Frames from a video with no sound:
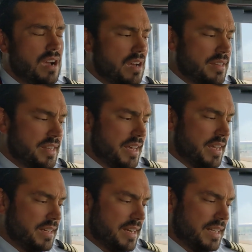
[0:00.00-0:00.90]
And
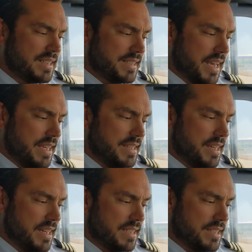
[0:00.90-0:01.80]
then I'll say
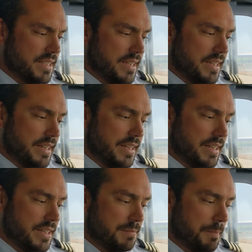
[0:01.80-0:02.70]
that
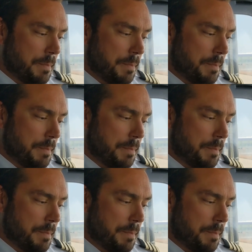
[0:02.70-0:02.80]
uh,